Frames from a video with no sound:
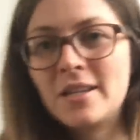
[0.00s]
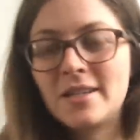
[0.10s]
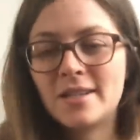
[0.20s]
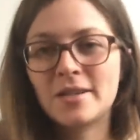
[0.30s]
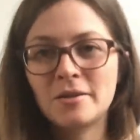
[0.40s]

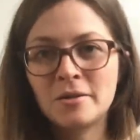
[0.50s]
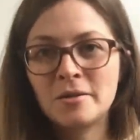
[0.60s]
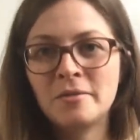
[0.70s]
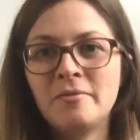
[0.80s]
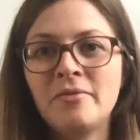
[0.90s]

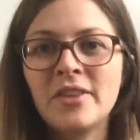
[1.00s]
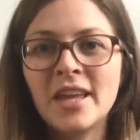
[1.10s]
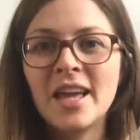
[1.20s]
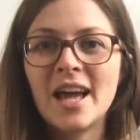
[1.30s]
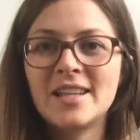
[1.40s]
So
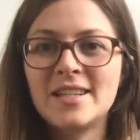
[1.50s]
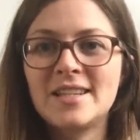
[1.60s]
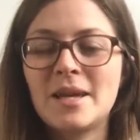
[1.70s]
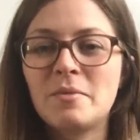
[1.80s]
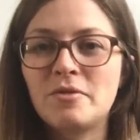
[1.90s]
as I
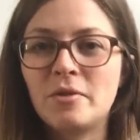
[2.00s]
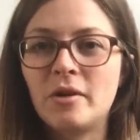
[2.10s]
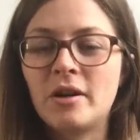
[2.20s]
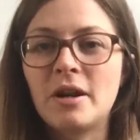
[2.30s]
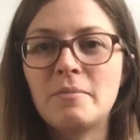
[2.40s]
said
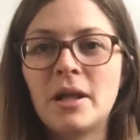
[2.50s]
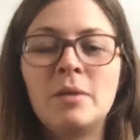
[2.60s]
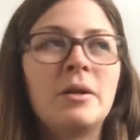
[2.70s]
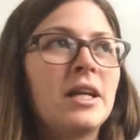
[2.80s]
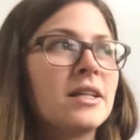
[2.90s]
before,
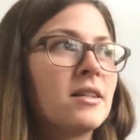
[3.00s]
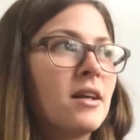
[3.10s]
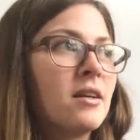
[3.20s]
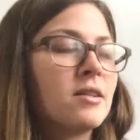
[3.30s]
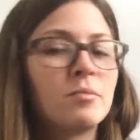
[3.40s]
Ballymoney is
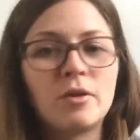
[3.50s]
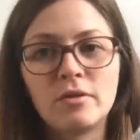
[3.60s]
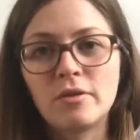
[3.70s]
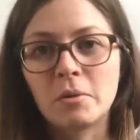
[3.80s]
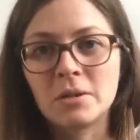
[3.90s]
like a small
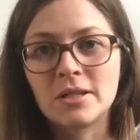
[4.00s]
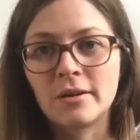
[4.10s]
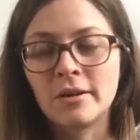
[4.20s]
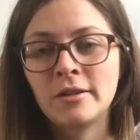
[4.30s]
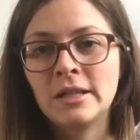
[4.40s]
farming
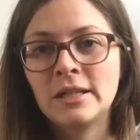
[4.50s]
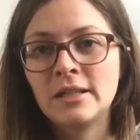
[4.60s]
town.